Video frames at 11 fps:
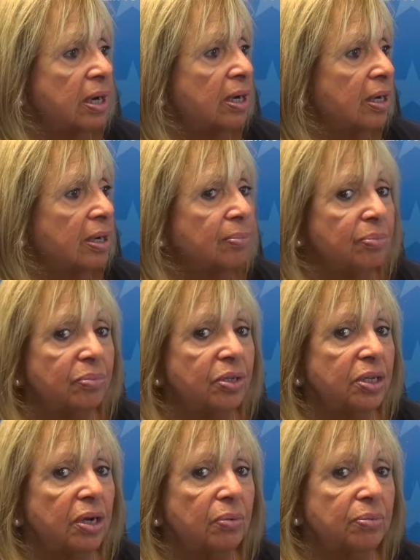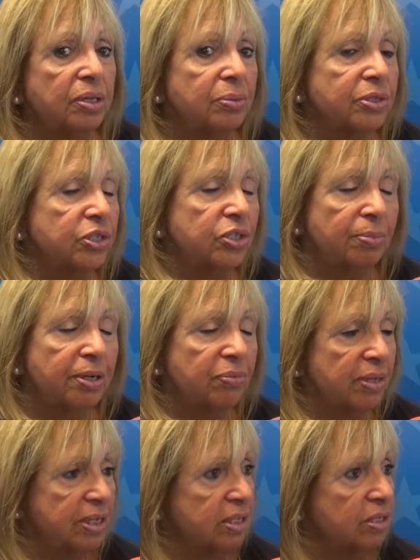There were so many
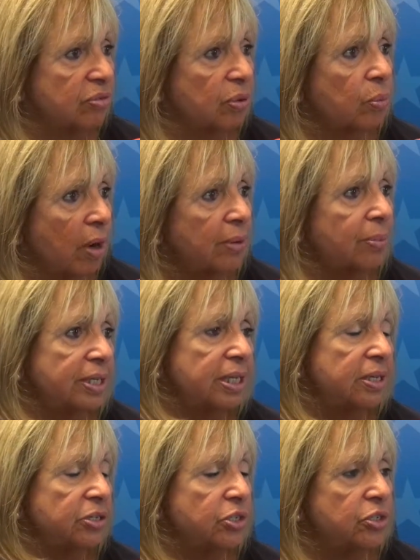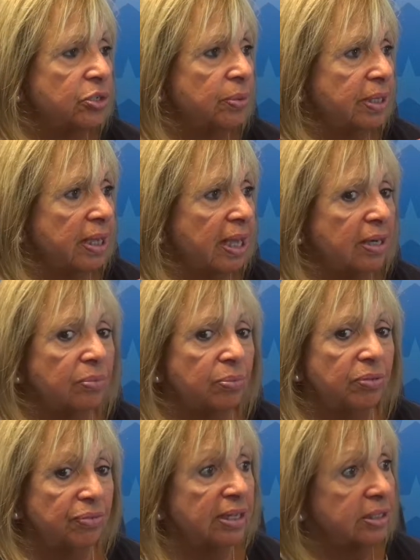reasons for why we needed to do it, and
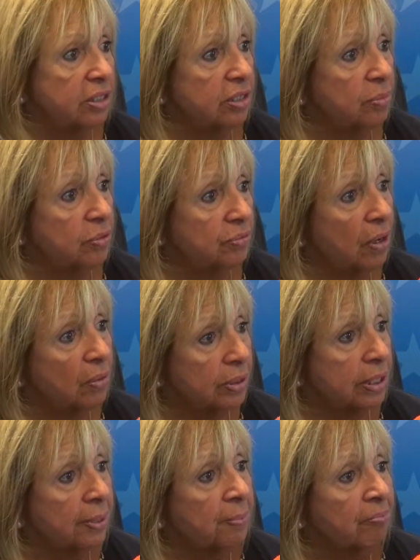we finally did move forward.